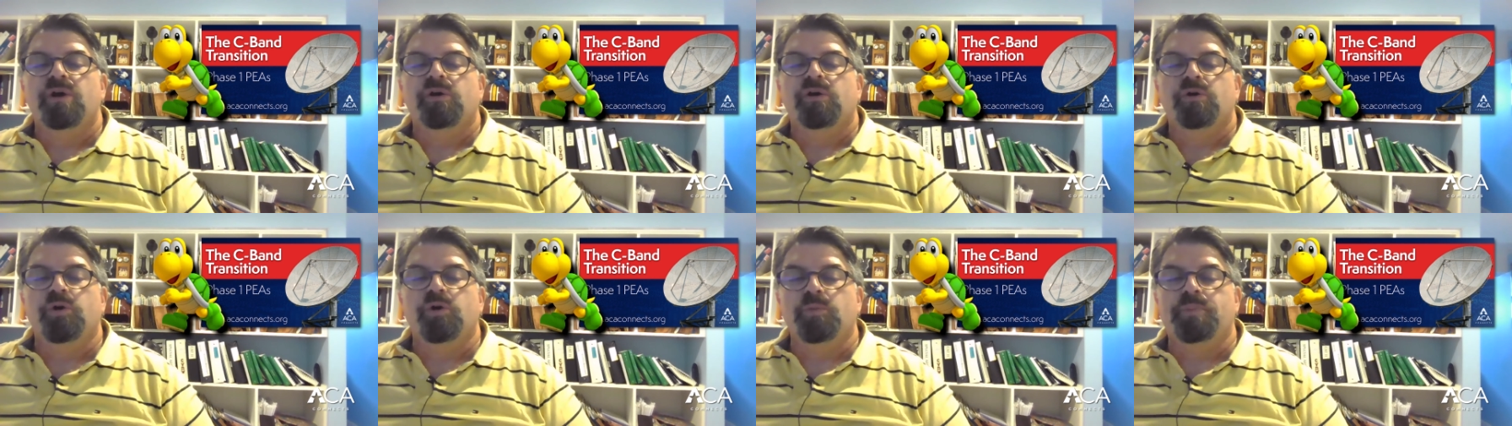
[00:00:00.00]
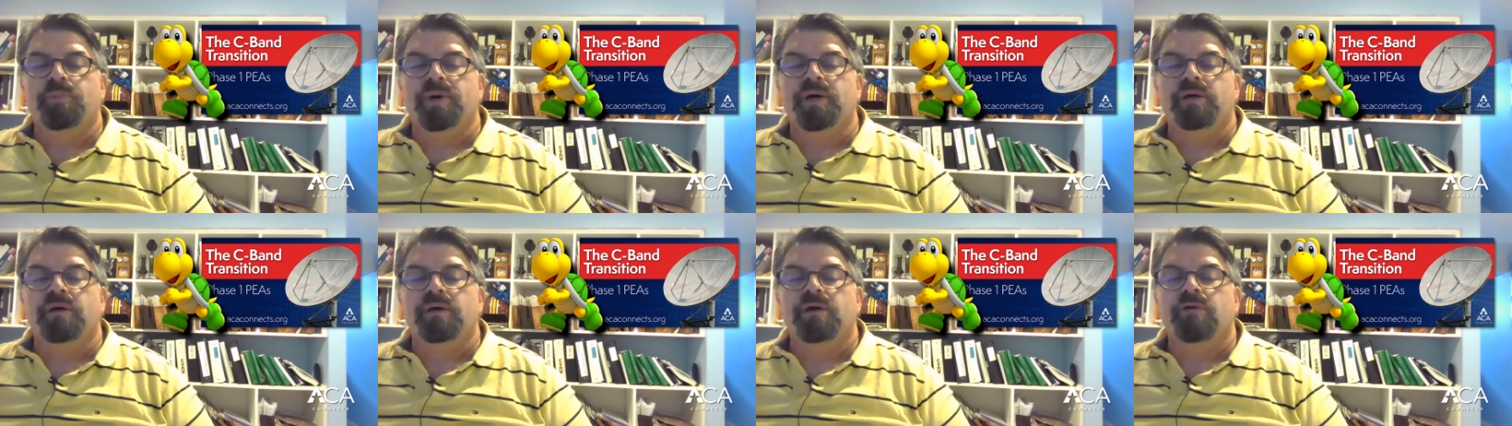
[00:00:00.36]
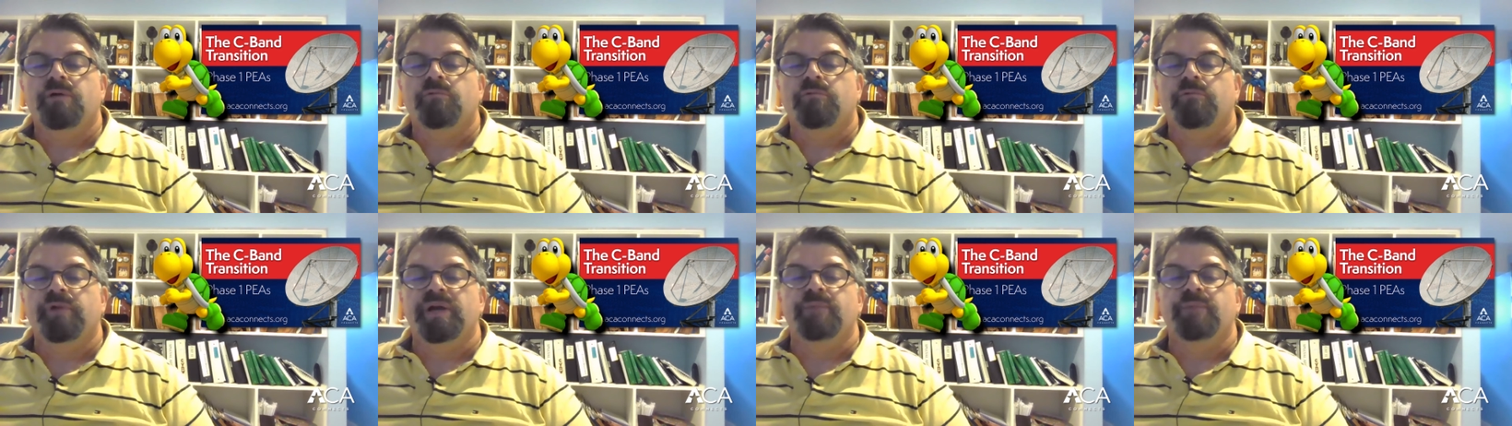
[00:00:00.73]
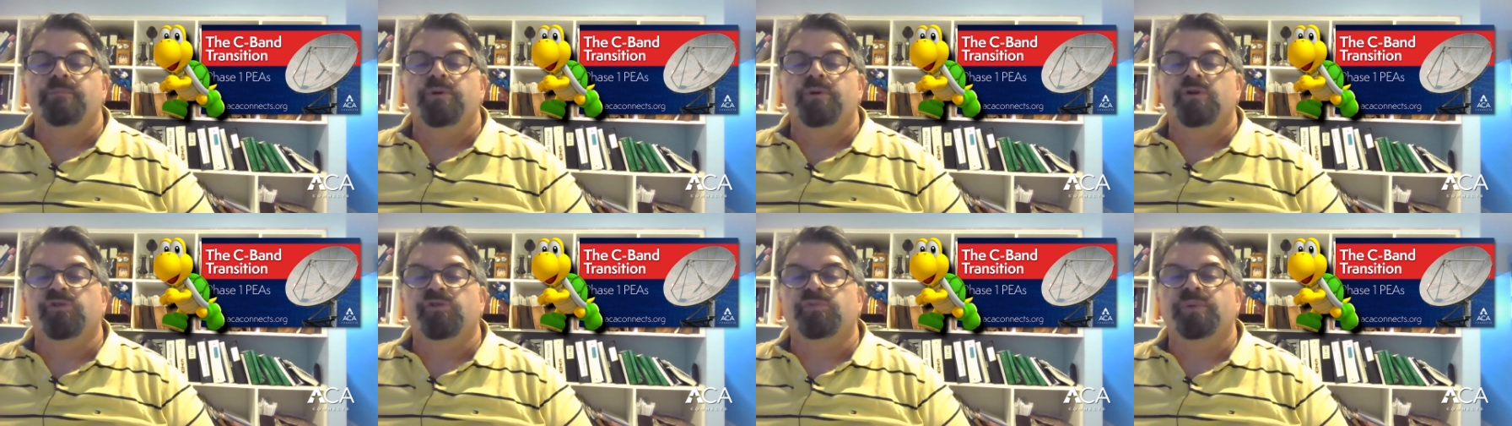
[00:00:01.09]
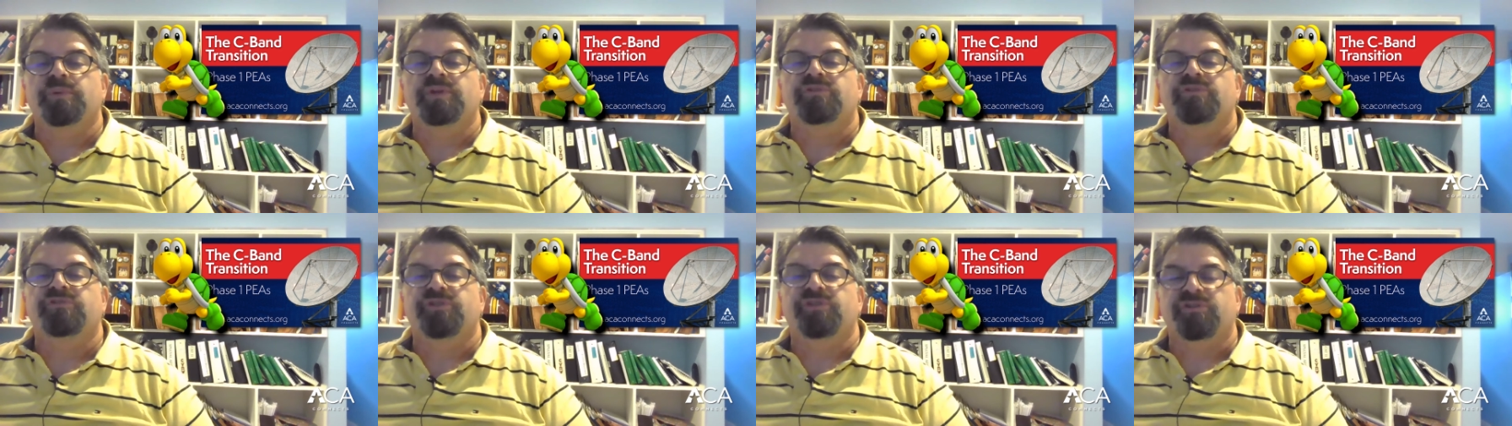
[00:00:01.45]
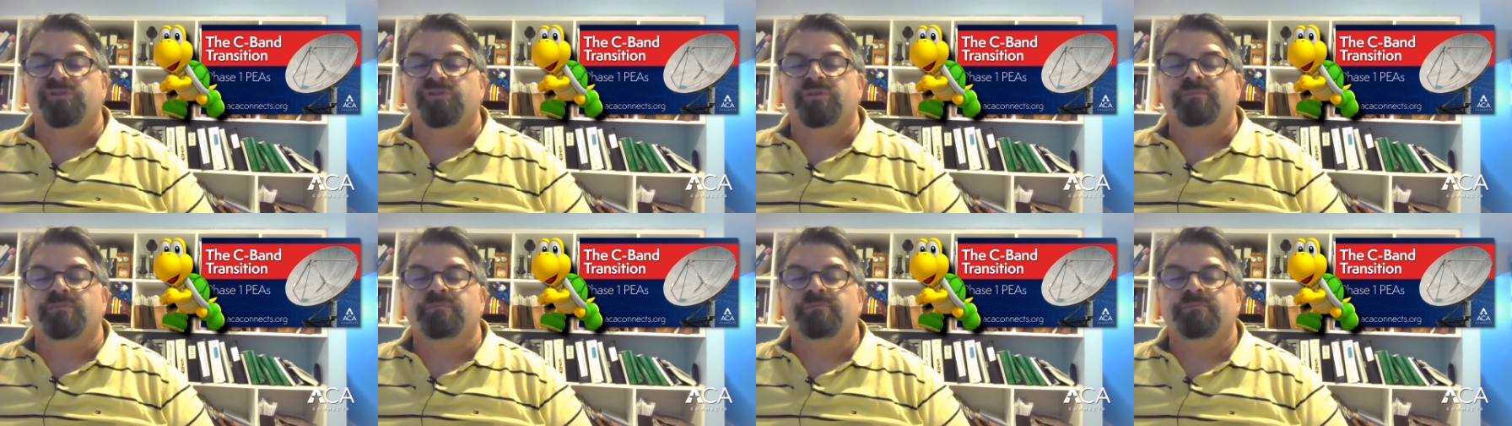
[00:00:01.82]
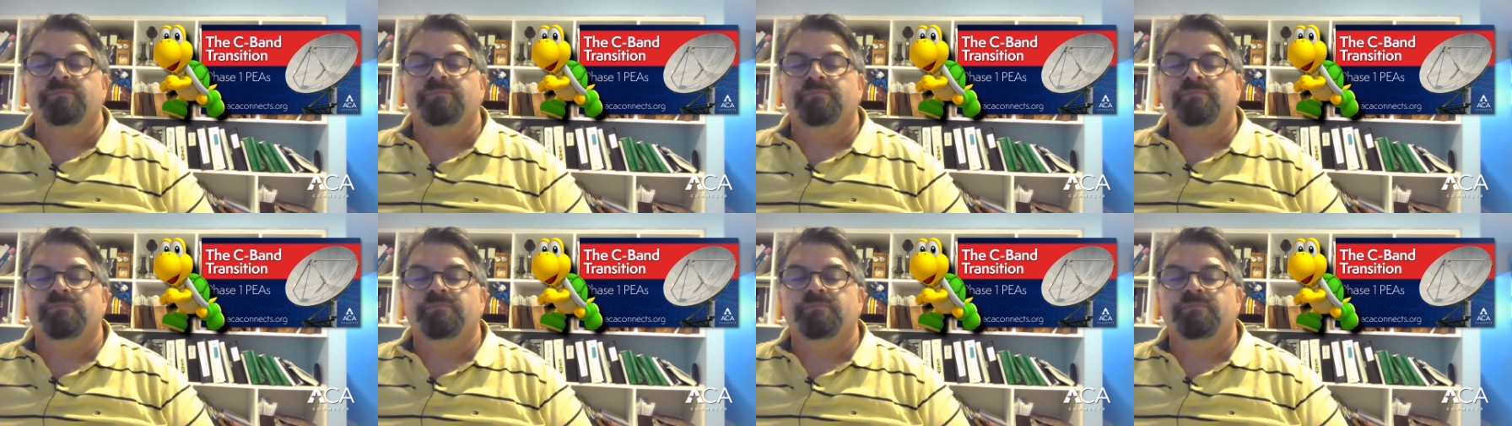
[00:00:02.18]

Coupa reimbursement system.